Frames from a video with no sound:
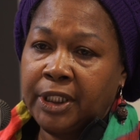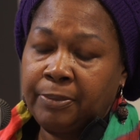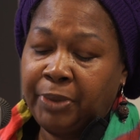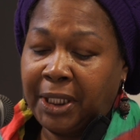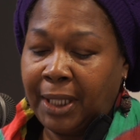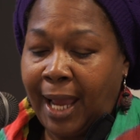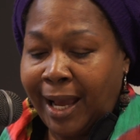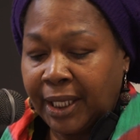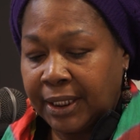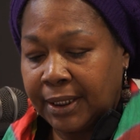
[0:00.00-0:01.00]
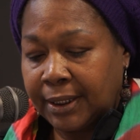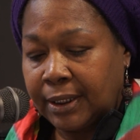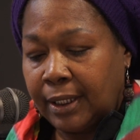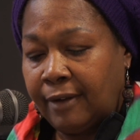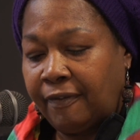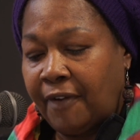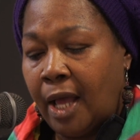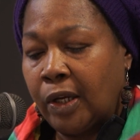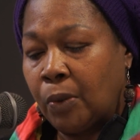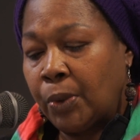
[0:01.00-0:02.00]
It is being honest and
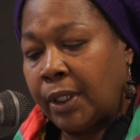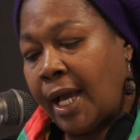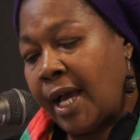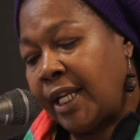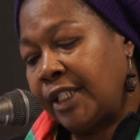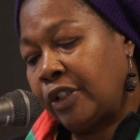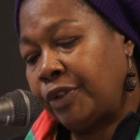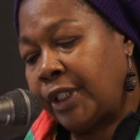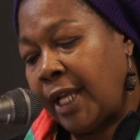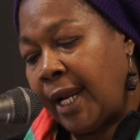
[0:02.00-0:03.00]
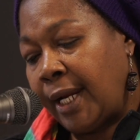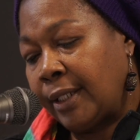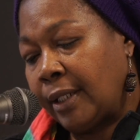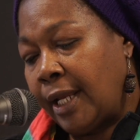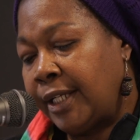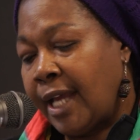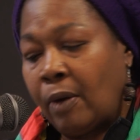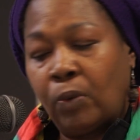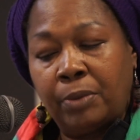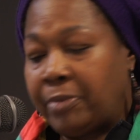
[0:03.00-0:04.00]
following what God has ordained and
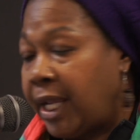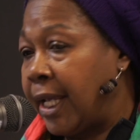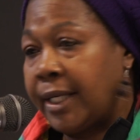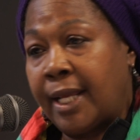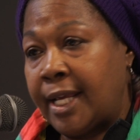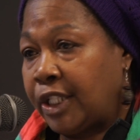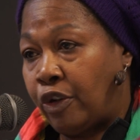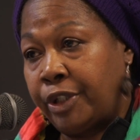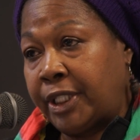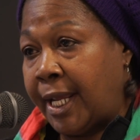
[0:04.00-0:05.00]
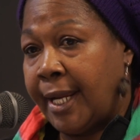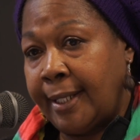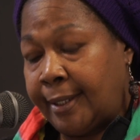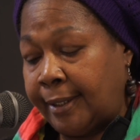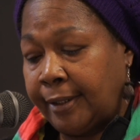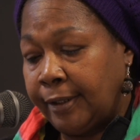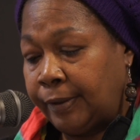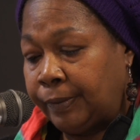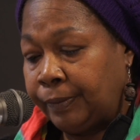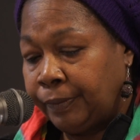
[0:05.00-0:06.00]
not what man has ordained.
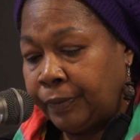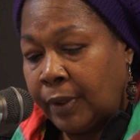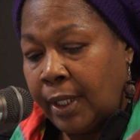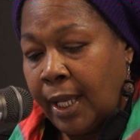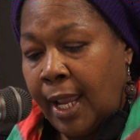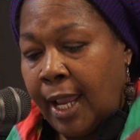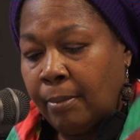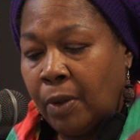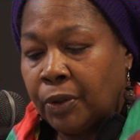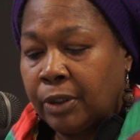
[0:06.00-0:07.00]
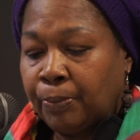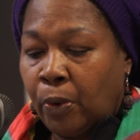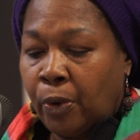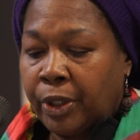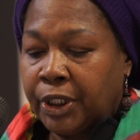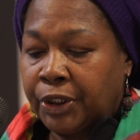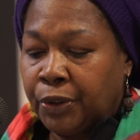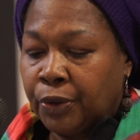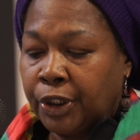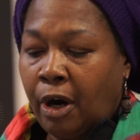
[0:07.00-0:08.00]
And most important is
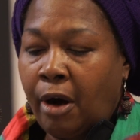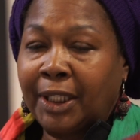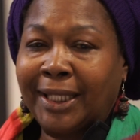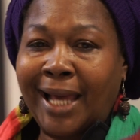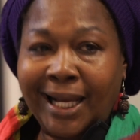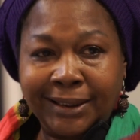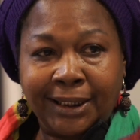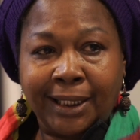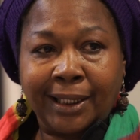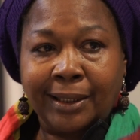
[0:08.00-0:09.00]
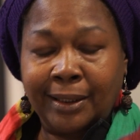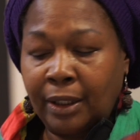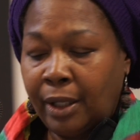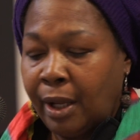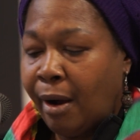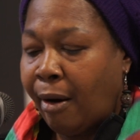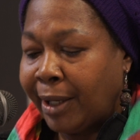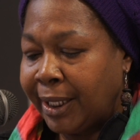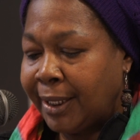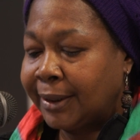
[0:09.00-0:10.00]
using our logic,
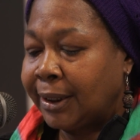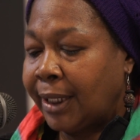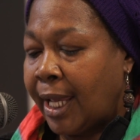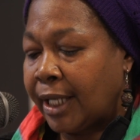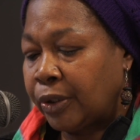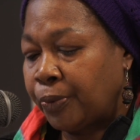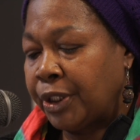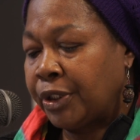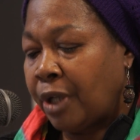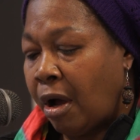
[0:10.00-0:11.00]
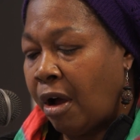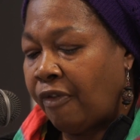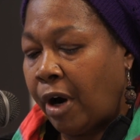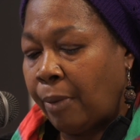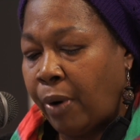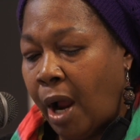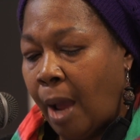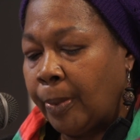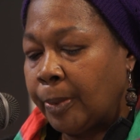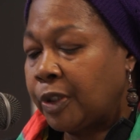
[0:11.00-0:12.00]
our intellect to resolve our
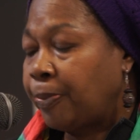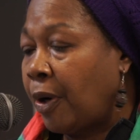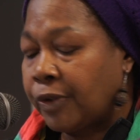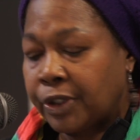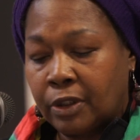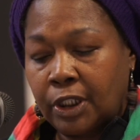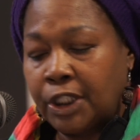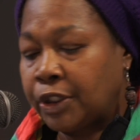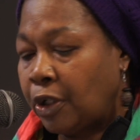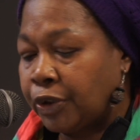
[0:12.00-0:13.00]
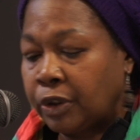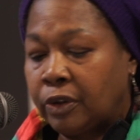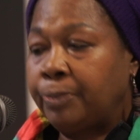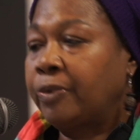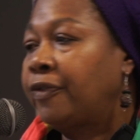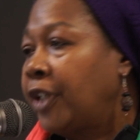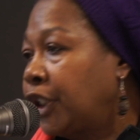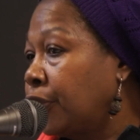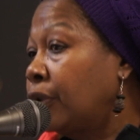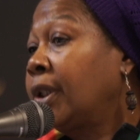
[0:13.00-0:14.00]
problems personally, socially,
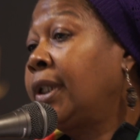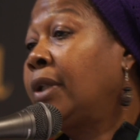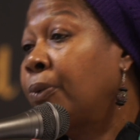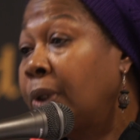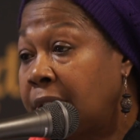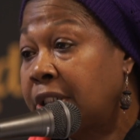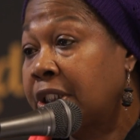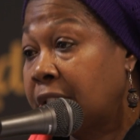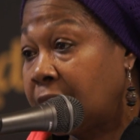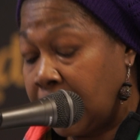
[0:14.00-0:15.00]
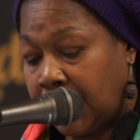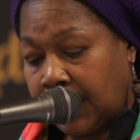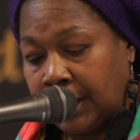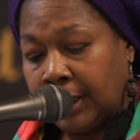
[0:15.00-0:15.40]
professionally, religiously.